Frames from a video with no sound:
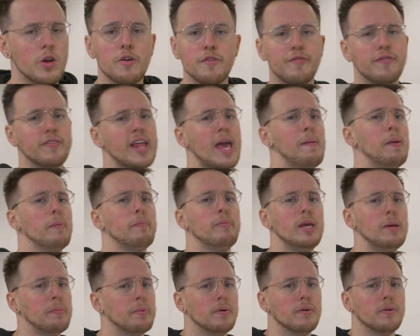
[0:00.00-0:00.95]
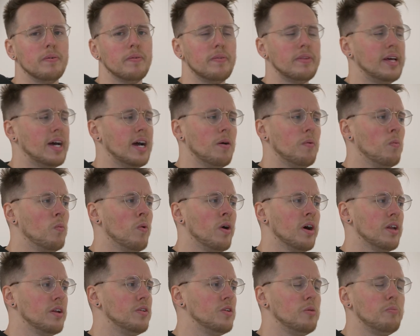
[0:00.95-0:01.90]
No flame to people that
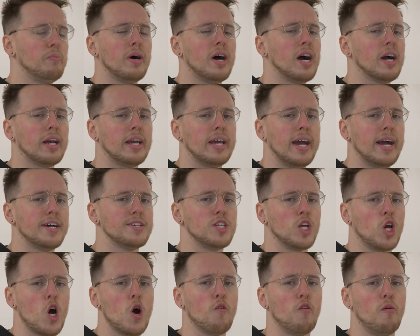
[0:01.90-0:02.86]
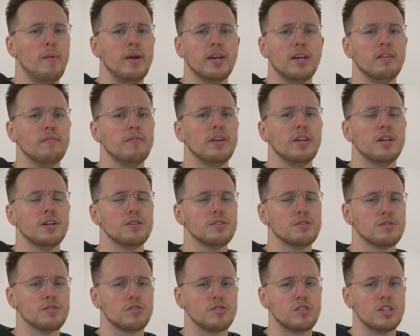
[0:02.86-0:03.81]
wanna do podcasting over making
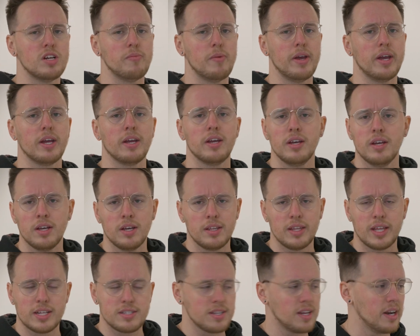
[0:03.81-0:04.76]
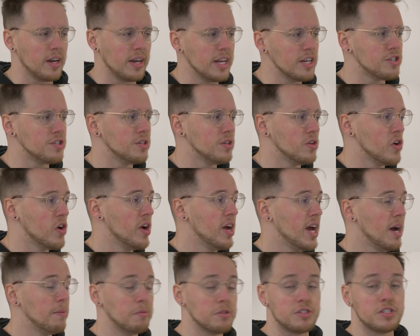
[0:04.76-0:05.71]
videos or streaming. That's not an issue.
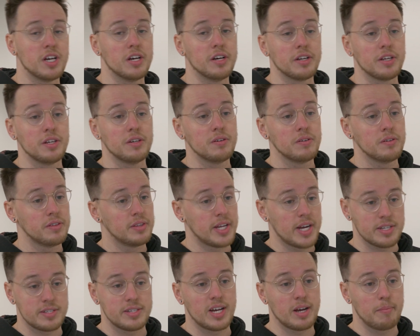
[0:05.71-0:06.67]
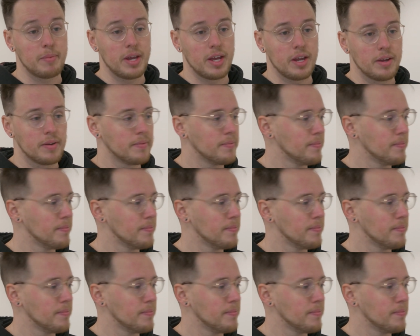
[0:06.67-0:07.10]
I'm just just telling you, that's not me.